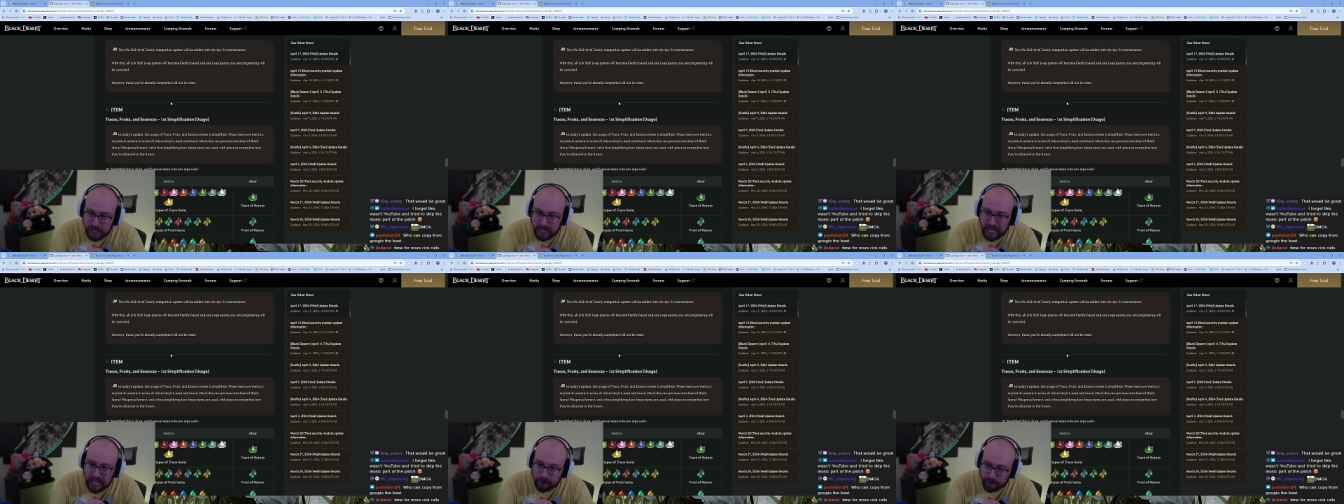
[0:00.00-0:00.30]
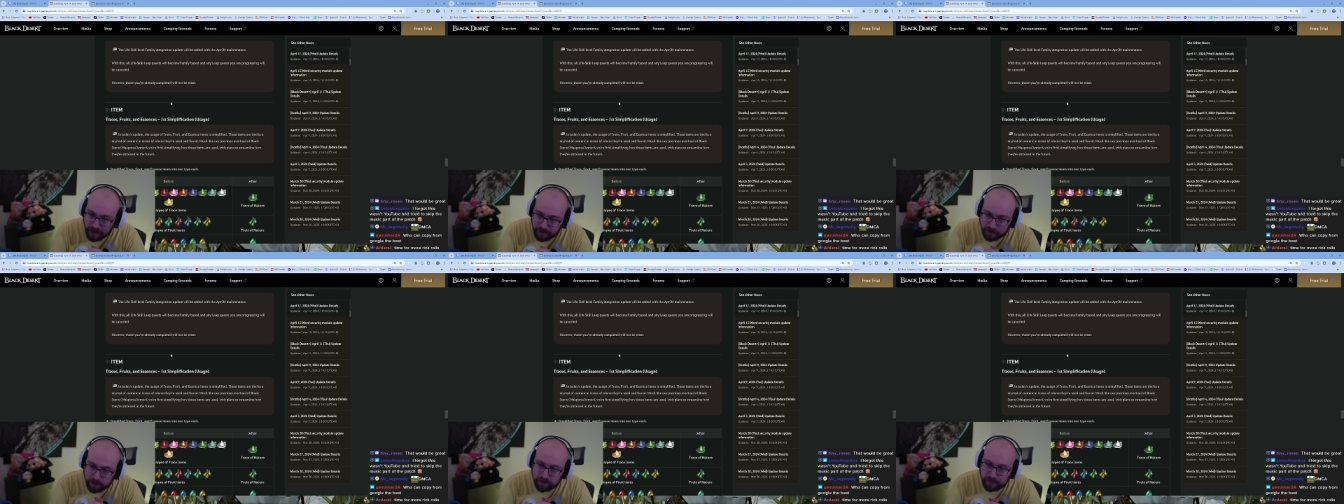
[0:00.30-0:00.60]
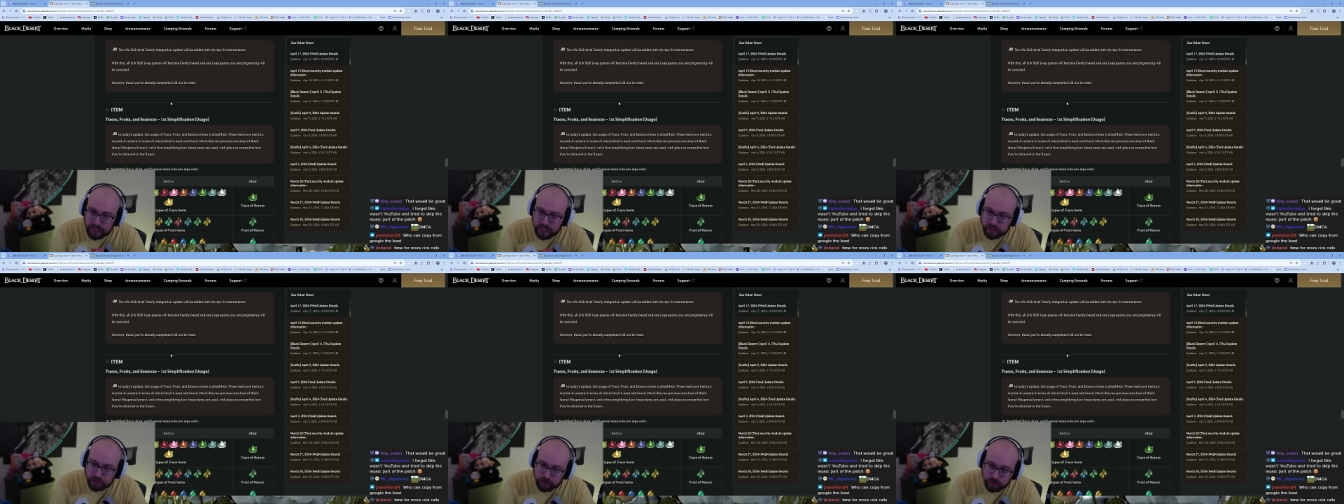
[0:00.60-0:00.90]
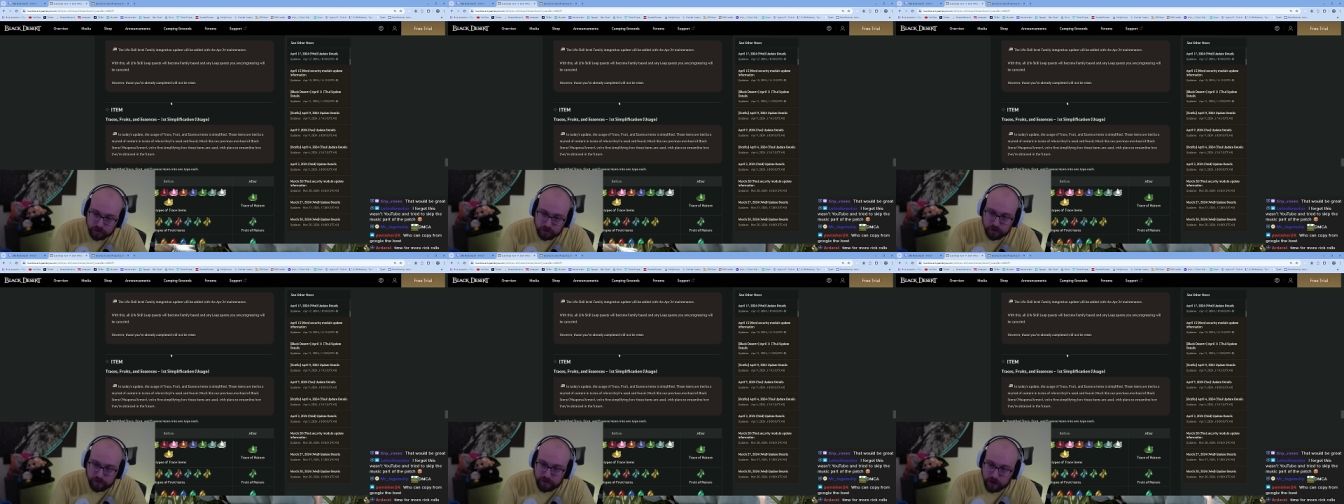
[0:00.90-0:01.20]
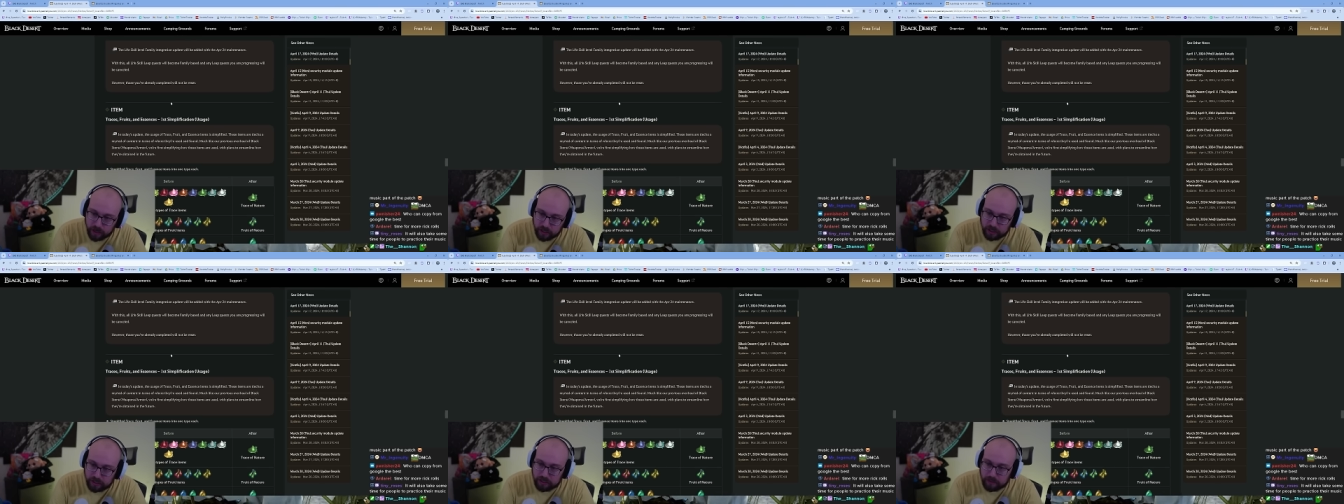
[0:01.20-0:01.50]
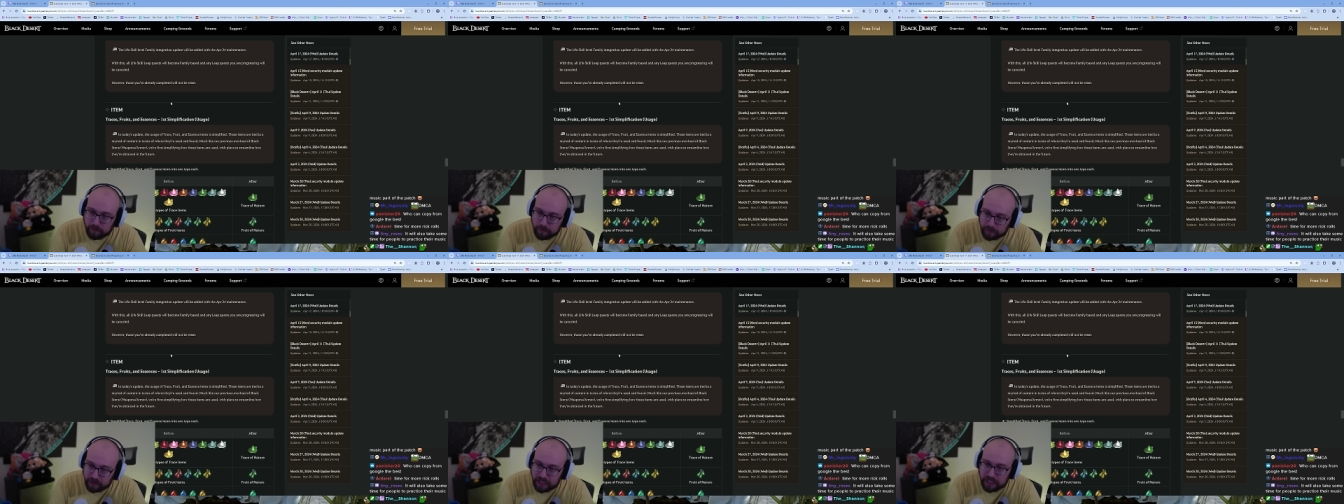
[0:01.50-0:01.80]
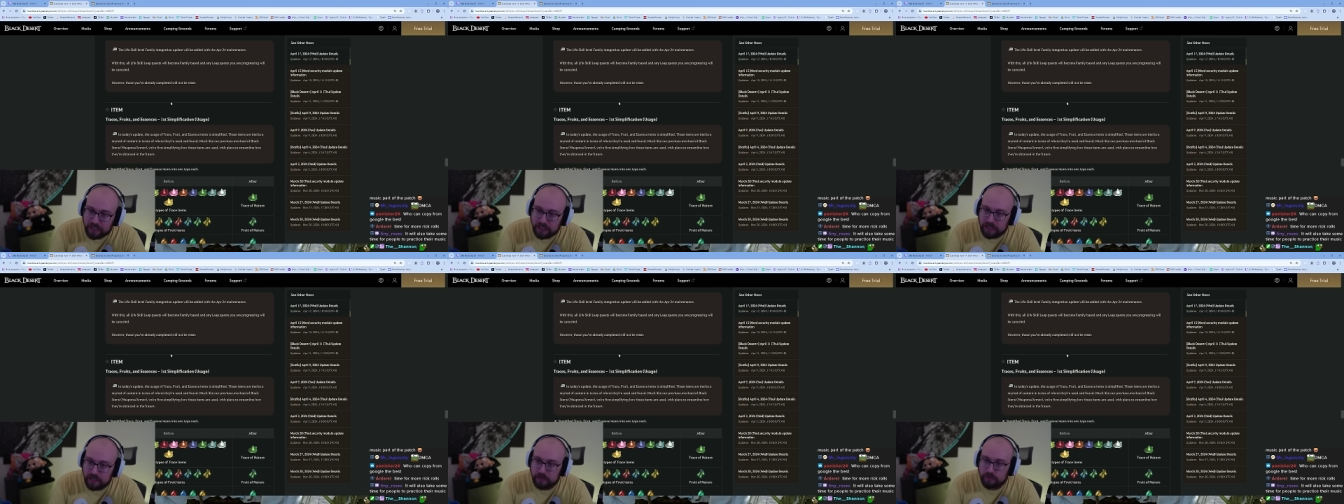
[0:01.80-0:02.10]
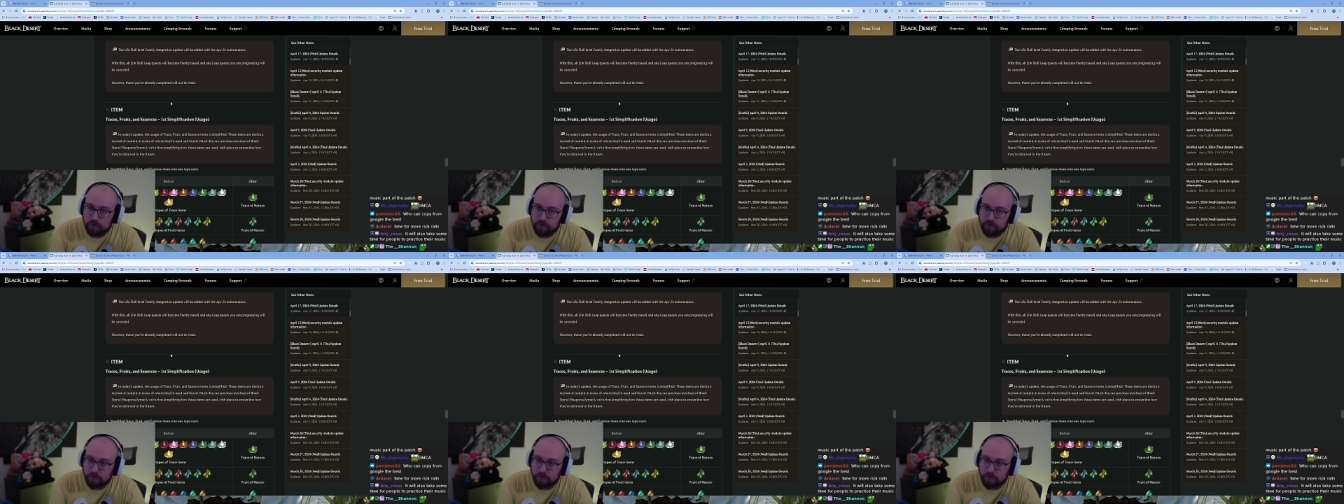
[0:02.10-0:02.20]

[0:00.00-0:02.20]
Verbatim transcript: However, those who have already completed it